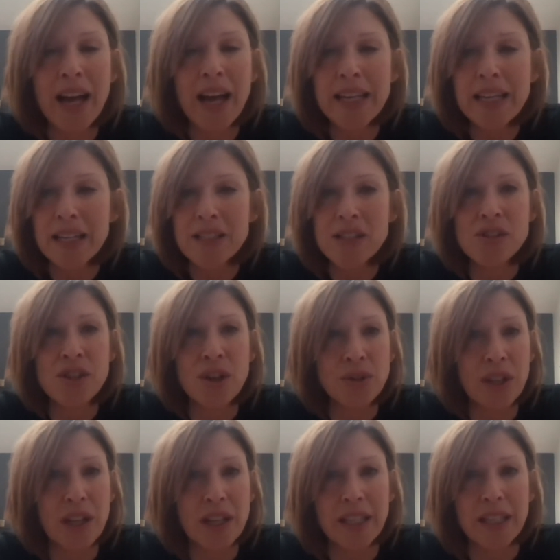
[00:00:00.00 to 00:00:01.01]
got so
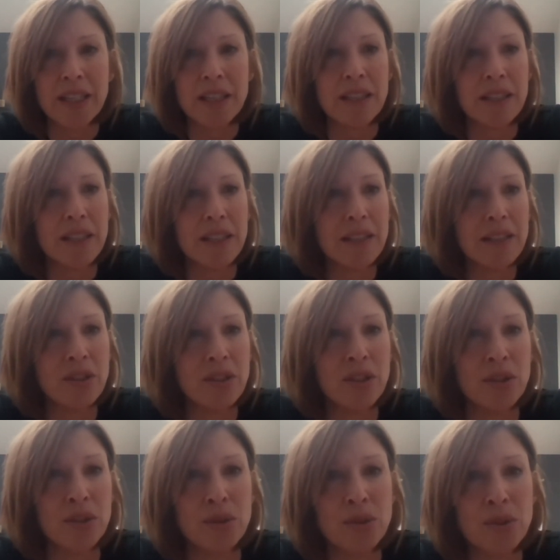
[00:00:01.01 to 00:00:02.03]
lucky
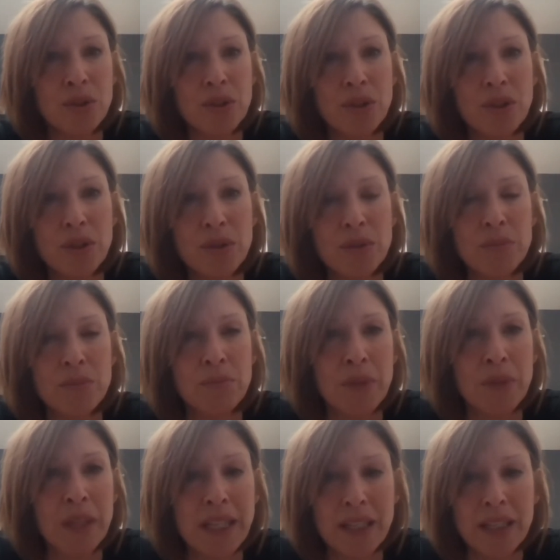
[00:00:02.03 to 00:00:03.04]
to
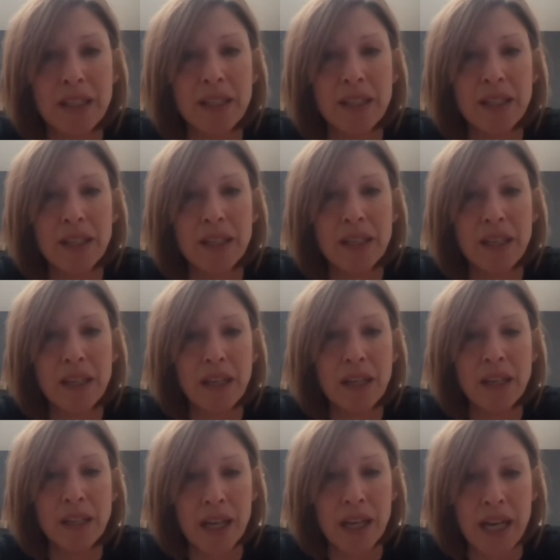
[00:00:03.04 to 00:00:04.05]
meet
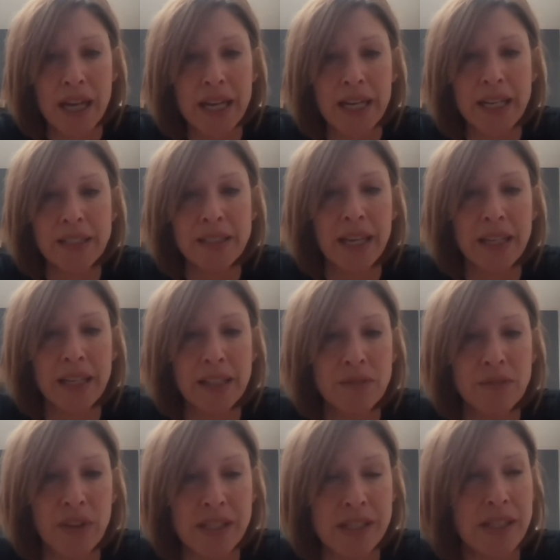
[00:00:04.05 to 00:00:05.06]
a guy that
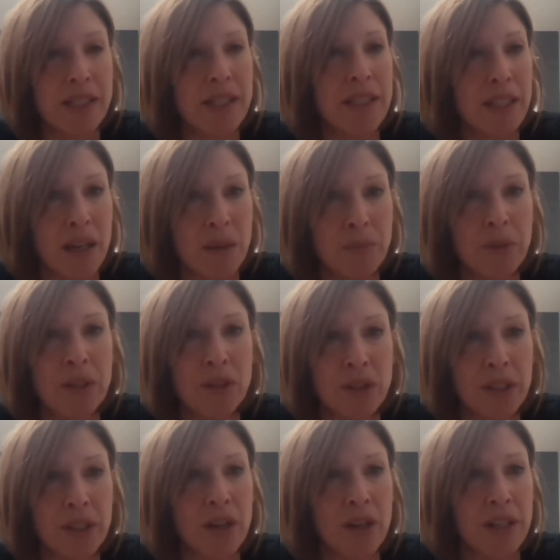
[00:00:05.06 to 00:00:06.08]
invested in the company
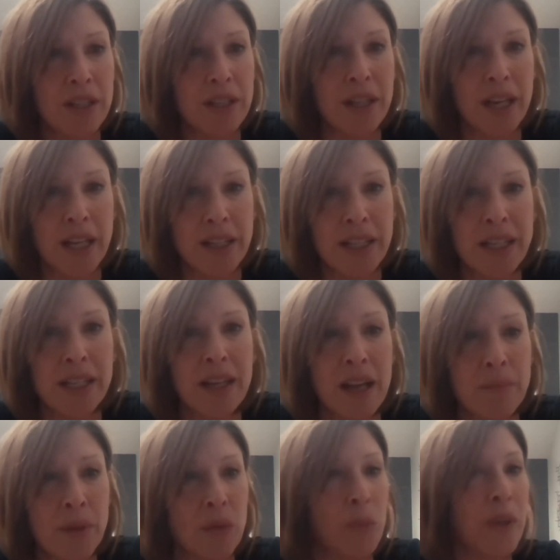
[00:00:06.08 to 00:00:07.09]
early on, and he and I
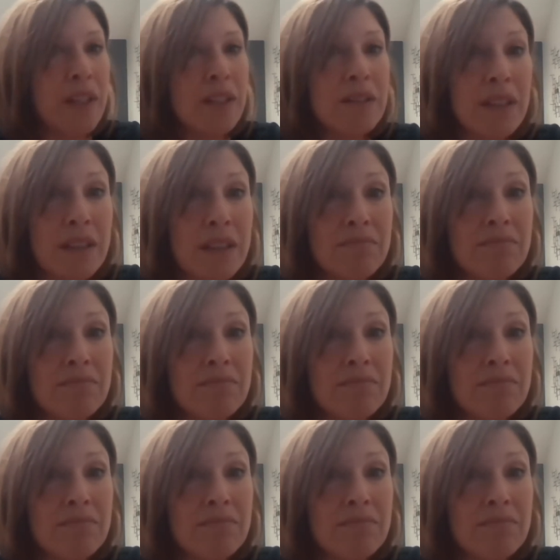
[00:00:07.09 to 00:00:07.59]
meet weekly.